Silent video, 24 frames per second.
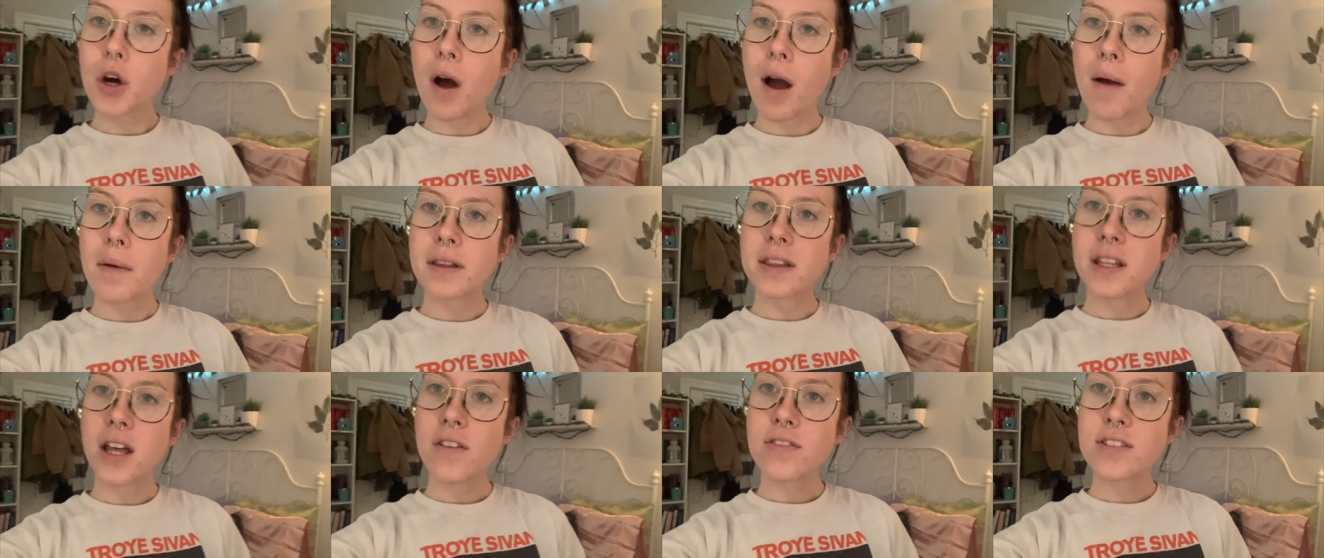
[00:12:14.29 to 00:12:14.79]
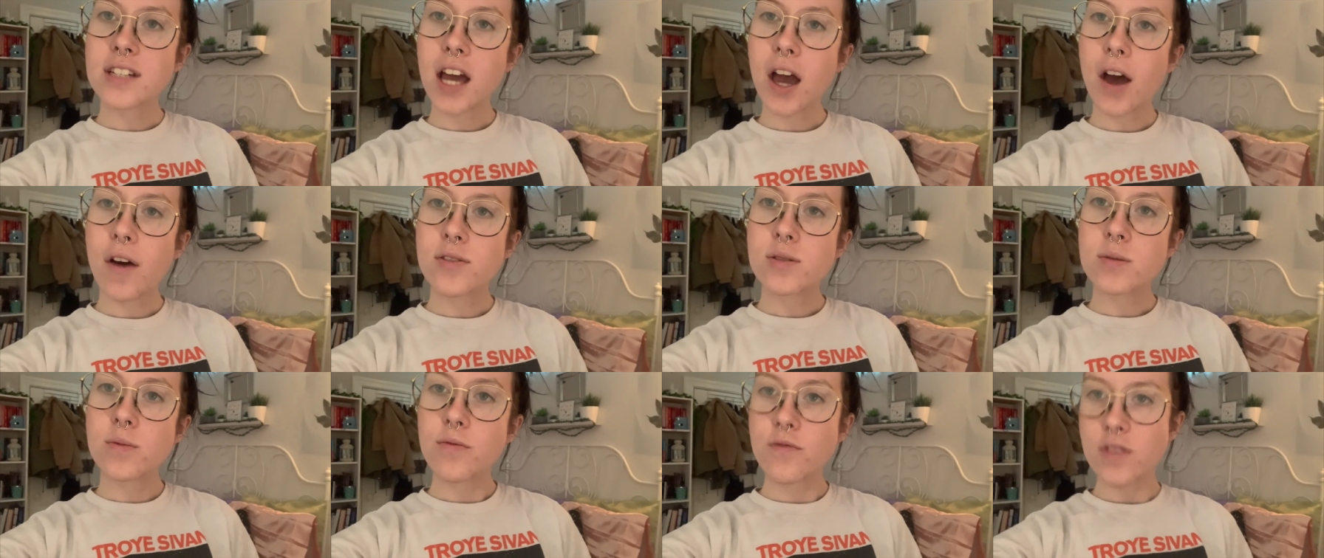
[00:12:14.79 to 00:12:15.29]
I would love to
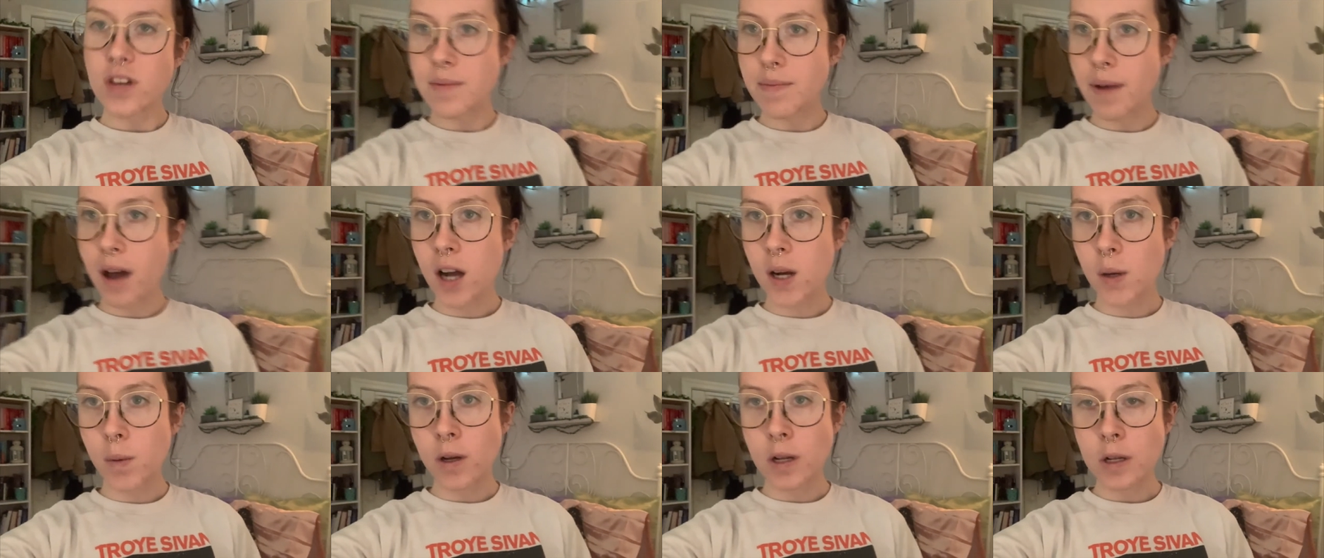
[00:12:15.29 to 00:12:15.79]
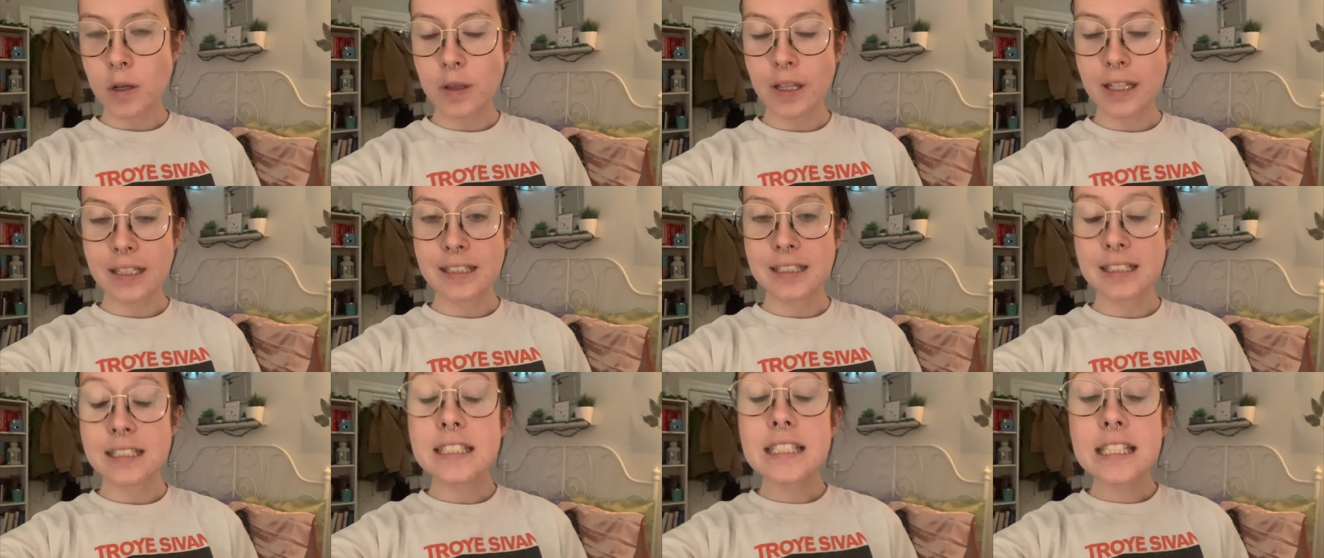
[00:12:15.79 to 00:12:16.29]
have some feedback on what you'd
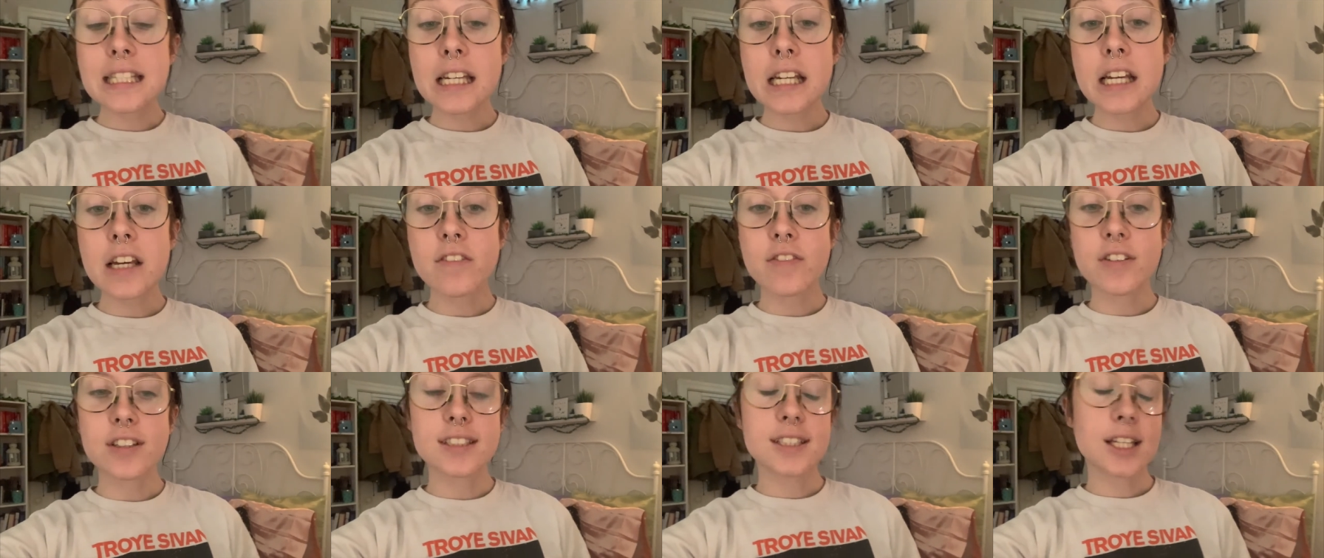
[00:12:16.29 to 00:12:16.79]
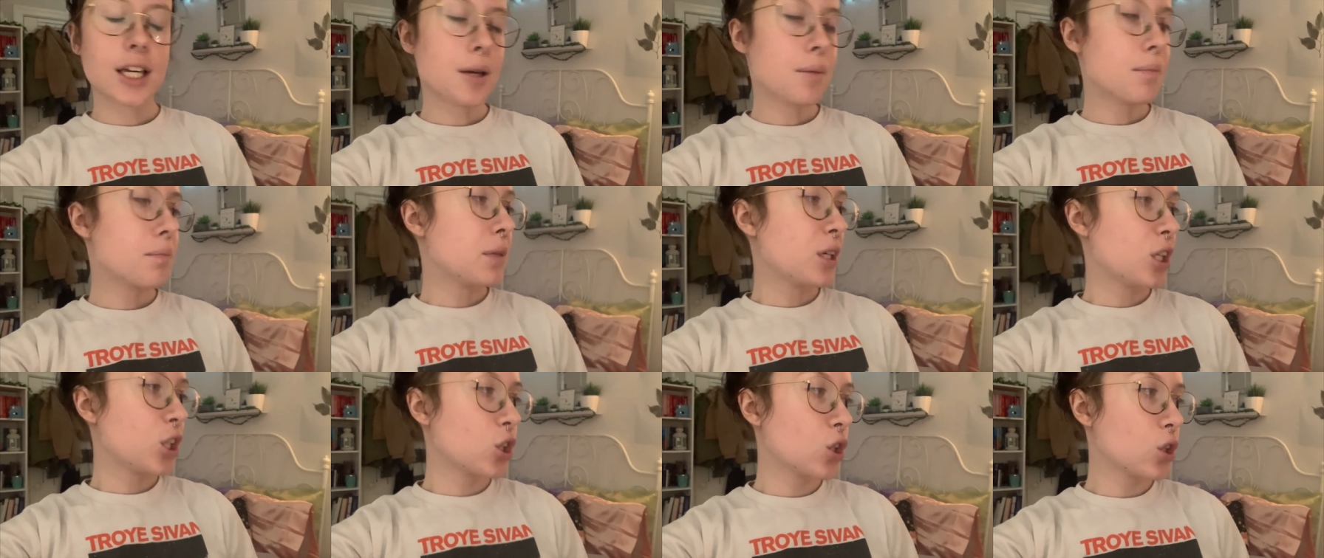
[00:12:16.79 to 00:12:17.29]
like to see, if it's like
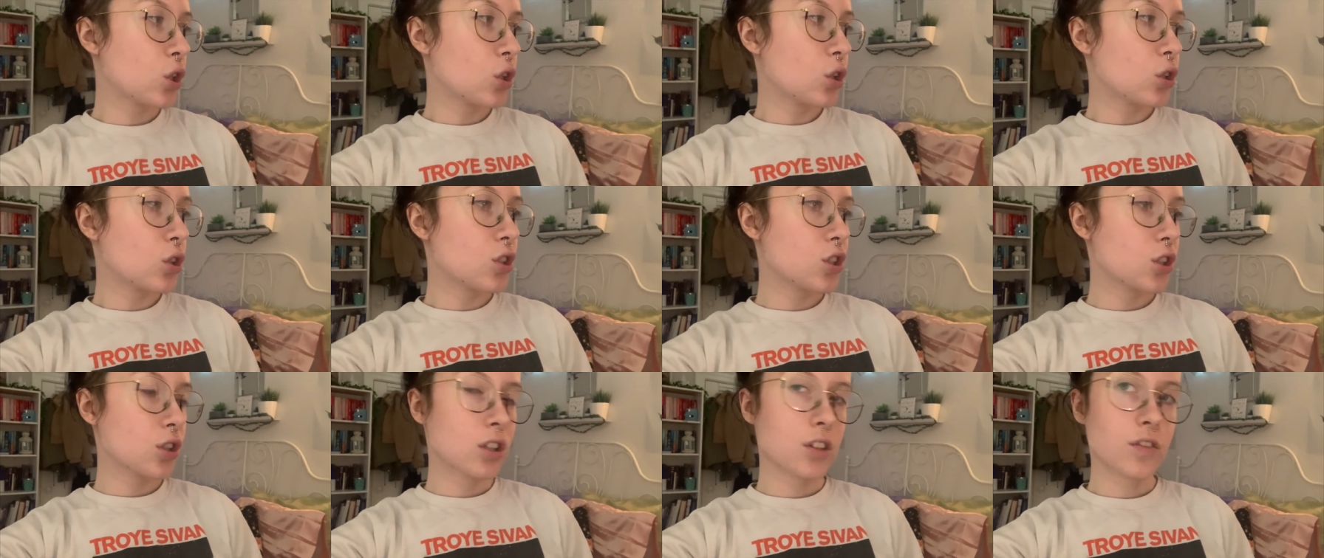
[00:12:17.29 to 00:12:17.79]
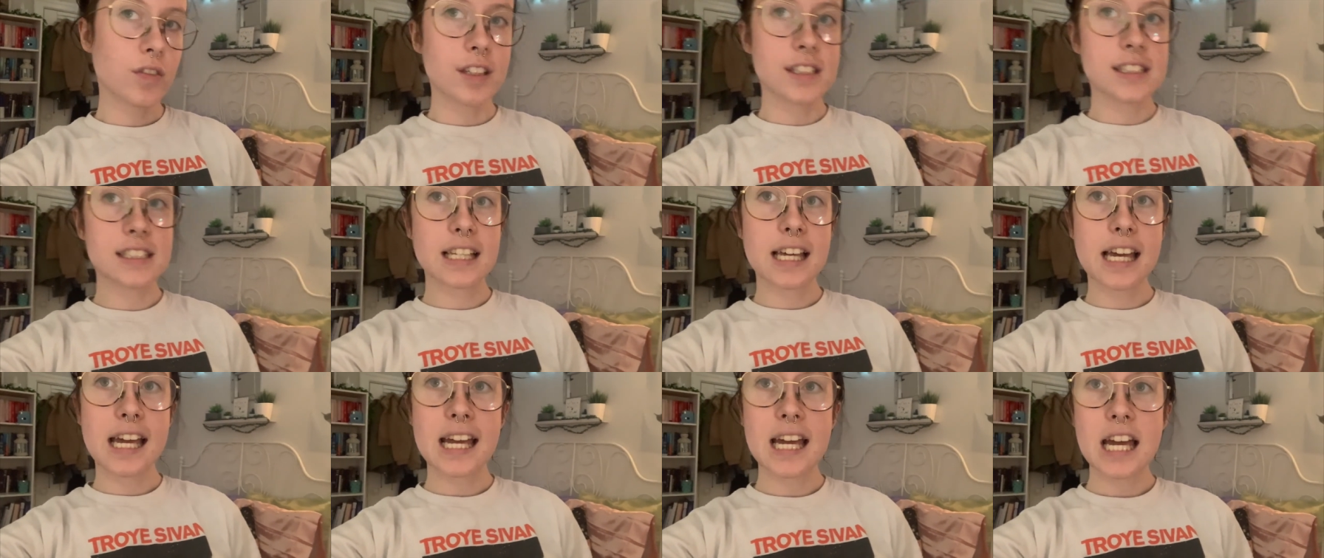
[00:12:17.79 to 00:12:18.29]
meals or if it's
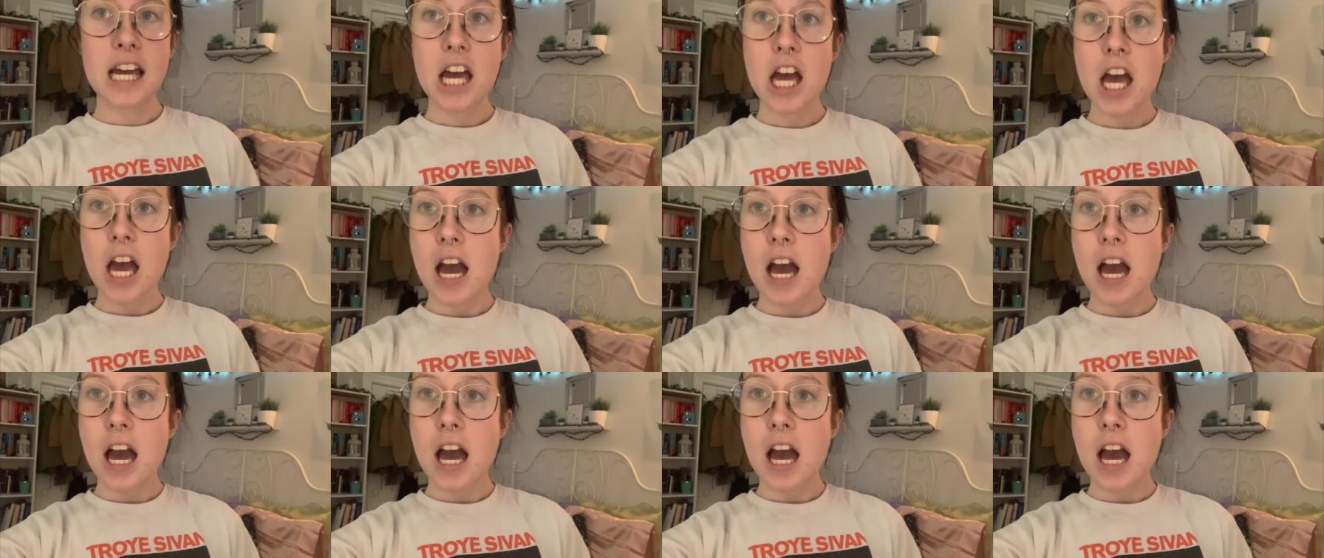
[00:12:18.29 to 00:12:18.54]
like